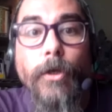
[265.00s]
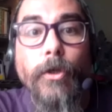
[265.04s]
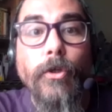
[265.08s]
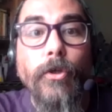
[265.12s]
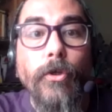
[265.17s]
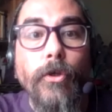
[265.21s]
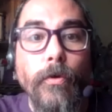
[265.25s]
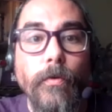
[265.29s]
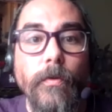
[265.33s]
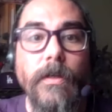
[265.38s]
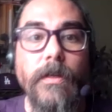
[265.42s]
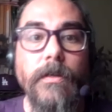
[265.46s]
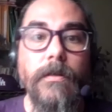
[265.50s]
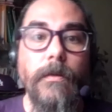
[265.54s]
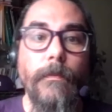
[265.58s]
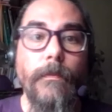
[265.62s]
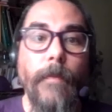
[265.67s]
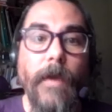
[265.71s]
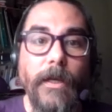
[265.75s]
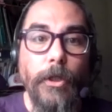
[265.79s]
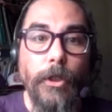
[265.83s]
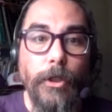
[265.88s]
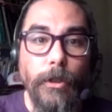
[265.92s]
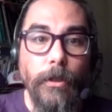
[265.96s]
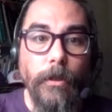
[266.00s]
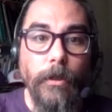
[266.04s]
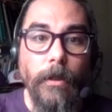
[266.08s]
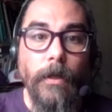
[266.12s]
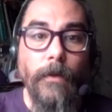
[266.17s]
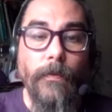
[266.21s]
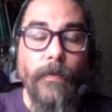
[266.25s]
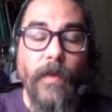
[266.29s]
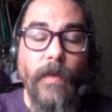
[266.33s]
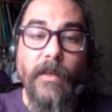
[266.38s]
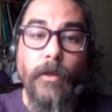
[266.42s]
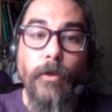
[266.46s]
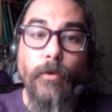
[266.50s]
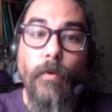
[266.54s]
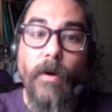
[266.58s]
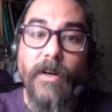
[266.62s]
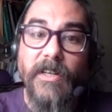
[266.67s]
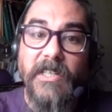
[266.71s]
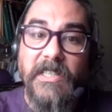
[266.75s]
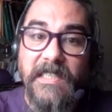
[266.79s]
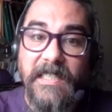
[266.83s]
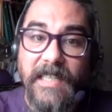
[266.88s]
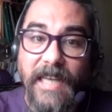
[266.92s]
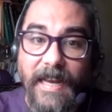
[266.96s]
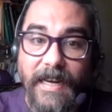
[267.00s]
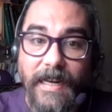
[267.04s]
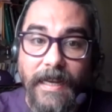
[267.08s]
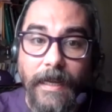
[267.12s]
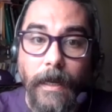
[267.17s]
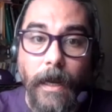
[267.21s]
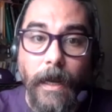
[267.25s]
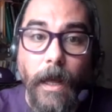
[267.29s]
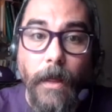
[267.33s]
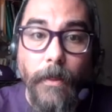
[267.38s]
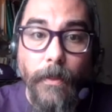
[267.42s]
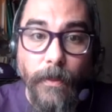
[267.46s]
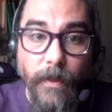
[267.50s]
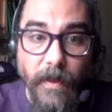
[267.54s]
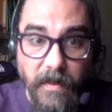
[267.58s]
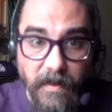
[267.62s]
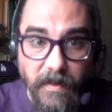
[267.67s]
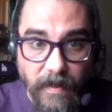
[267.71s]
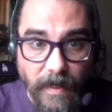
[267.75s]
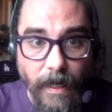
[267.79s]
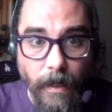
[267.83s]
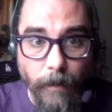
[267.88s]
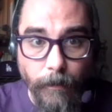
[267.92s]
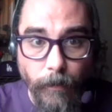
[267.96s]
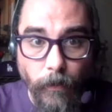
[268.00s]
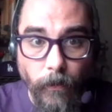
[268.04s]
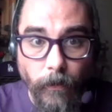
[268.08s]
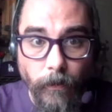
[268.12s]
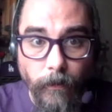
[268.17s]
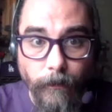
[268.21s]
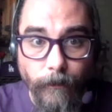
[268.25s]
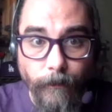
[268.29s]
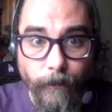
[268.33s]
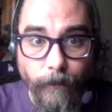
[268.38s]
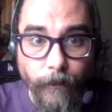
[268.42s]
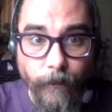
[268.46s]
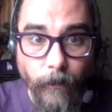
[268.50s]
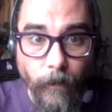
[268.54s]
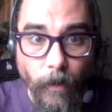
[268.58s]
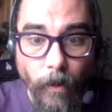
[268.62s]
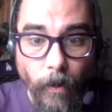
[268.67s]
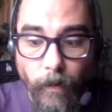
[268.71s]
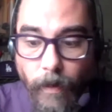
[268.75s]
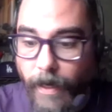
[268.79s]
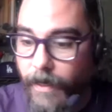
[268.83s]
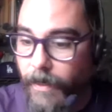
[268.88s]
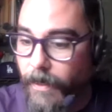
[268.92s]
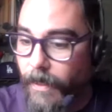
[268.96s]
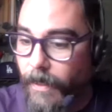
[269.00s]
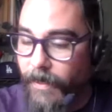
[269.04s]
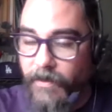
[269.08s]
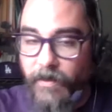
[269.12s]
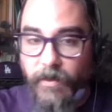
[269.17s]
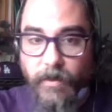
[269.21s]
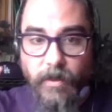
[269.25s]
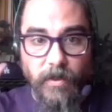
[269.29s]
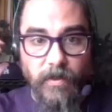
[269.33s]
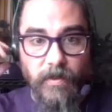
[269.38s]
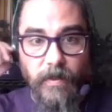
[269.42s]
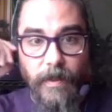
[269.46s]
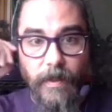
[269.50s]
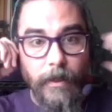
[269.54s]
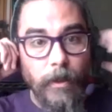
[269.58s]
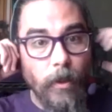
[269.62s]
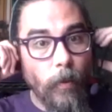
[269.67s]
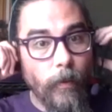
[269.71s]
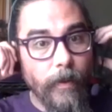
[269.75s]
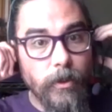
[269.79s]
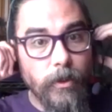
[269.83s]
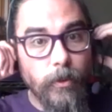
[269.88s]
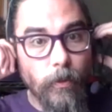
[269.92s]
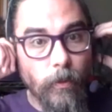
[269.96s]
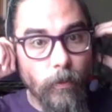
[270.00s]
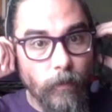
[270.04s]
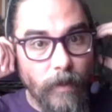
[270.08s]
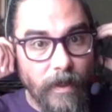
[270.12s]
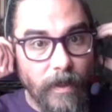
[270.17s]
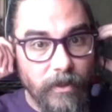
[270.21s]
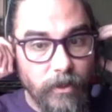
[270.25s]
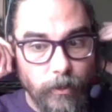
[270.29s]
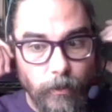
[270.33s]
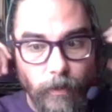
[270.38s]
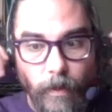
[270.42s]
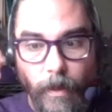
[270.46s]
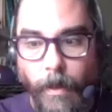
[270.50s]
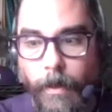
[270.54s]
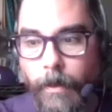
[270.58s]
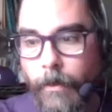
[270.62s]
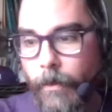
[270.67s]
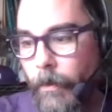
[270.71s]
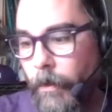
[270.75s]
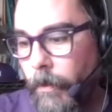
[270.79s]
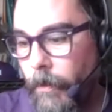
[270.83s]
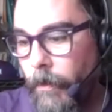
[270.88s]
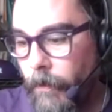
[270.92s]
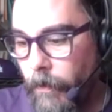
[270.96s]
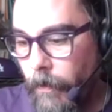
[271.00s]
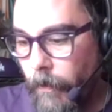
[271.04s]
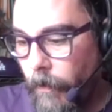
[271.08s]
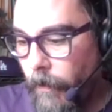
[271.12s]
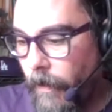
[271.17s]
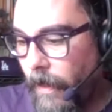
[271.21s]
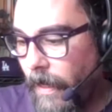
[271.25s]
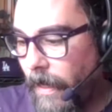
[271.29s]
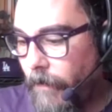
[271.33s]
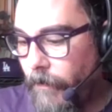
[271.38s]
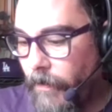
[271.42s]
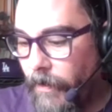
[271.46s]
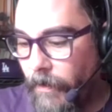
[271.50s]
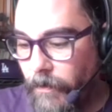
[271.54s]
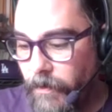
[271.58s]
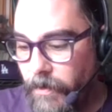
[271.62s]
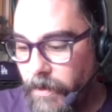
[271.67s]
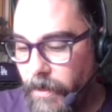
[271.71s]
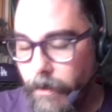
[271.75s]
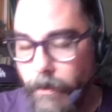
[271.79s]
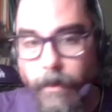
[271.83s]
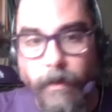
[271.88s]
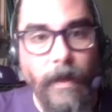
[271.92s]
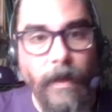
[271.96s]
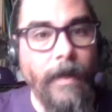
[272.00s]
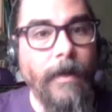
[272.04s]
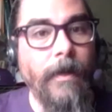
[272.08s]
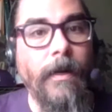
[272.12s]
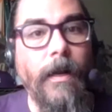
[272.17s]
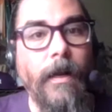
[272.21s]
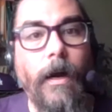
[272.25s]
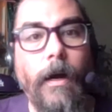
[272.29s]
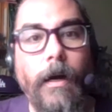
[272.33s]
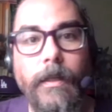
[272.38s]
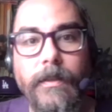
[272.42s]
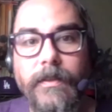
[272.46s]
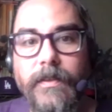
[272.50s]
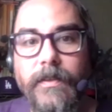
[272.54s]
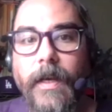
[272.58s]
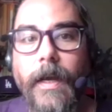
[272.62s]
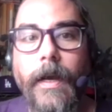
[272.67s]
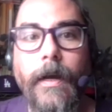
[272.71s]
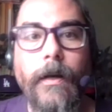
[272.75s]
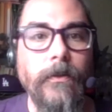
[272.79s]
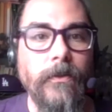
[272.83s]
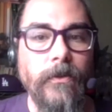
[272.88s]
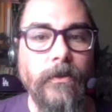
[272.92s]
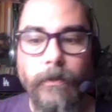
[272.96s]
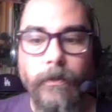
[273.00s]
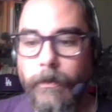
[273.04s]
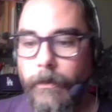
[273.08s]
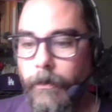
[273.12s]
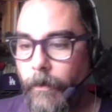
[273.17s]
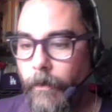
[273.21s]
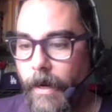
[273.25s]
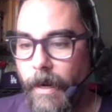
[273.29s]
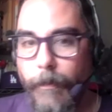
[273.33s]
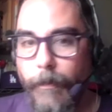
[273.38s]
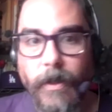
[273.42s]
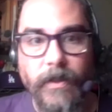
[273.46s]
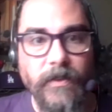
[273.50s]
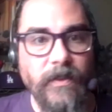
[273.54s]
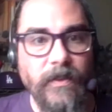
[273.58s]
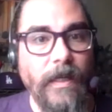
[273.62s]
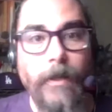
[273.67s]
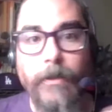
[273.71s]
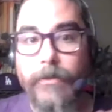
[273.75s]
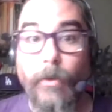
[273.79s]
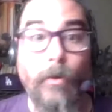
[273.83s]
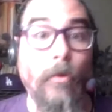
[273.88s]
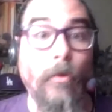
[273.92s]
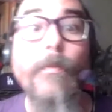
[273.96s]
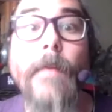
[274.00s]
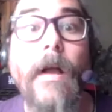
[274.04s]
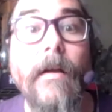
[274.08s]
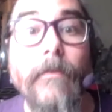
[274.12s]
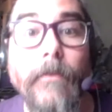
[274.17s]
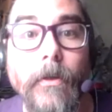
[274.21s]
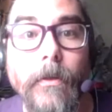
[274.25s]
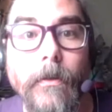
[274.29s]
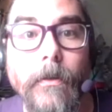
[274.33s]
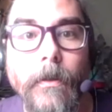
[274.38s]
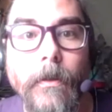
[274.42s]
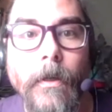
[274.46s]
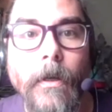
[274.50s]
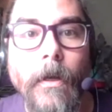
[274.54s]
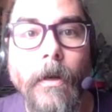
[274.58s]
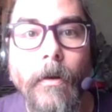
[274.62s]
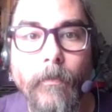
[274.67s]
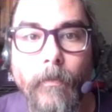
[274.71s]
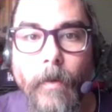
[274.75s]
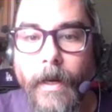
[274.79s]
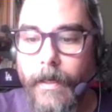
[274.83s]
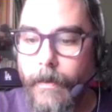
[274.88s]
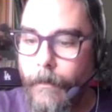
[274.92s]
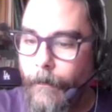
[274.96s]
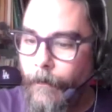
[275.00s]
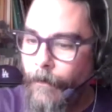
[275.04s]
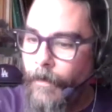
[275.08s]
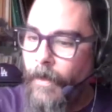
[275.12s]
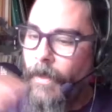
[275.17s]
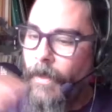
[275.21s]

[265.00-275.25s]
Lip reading: you need to make sure that you are setting the table. All right. It's just like going to a restaurant or having dinner at an aunt's house or grandma's house or whomever, right?